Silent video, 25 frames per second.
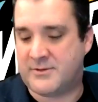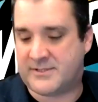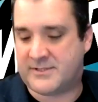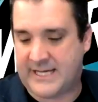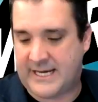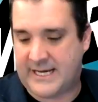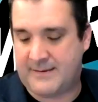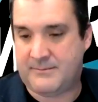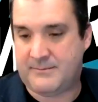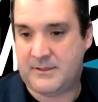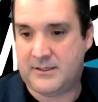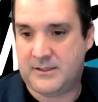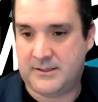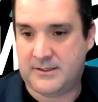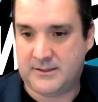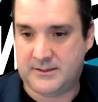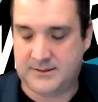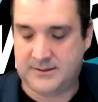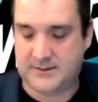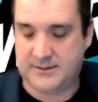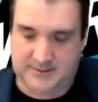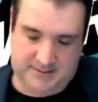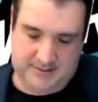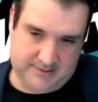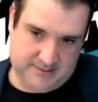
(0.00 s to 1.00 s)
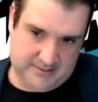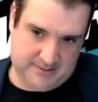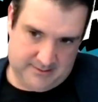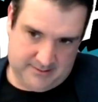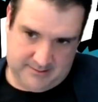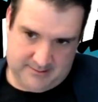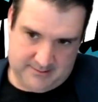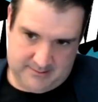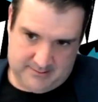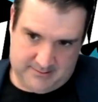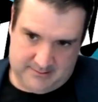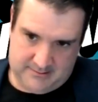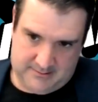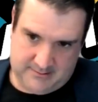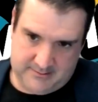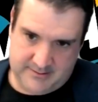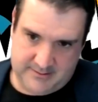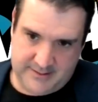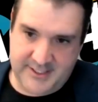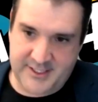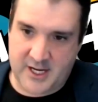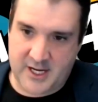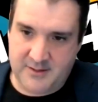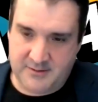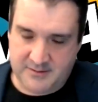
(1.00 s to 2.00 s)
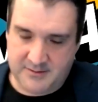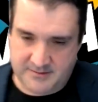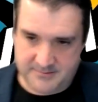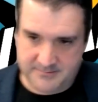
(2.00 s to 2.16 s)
Sam. There you go. I am.